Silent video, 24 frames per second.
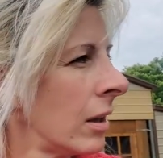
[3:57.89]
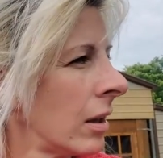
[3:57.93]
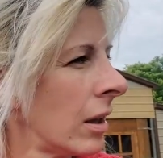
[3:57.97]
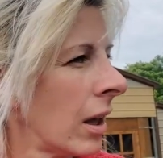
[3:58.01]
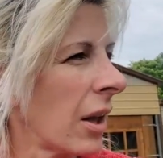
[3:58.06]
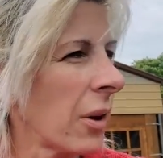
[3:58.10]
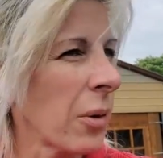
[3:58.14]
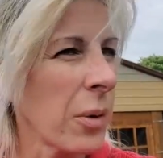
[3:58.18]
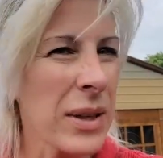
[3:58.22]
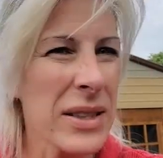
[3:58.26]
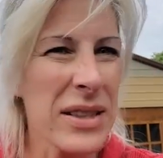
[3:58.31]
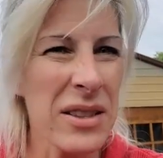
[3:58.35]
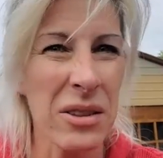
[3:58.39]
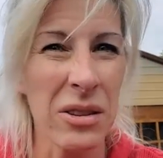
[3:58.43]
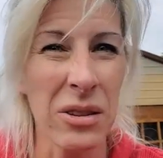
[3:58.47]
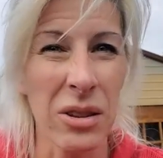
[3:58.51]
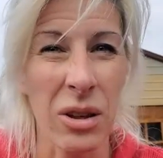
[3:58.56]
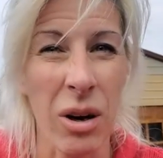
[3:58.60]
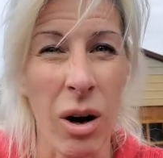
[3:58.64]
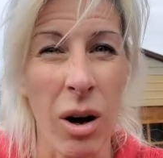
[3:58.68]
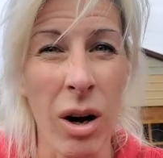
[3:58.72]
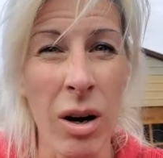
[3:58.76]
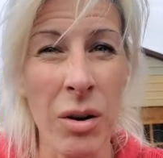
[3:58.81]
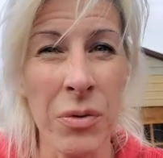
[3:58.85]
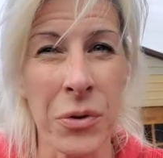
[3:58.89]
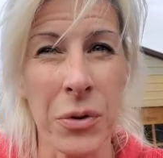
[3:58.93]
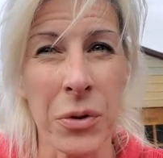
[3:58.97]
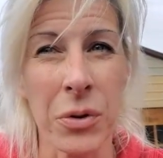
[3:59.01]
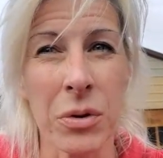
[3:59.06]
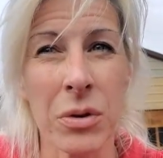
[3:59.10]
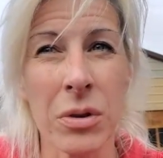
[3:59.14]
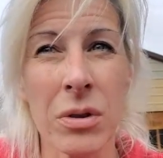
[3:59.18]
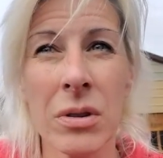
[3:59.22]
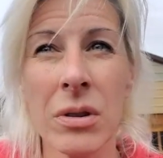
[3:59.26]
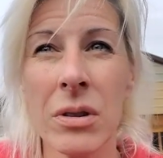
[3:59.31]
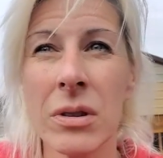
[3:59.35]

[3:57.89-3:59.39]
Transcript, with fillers: Otherwise it'll look awful.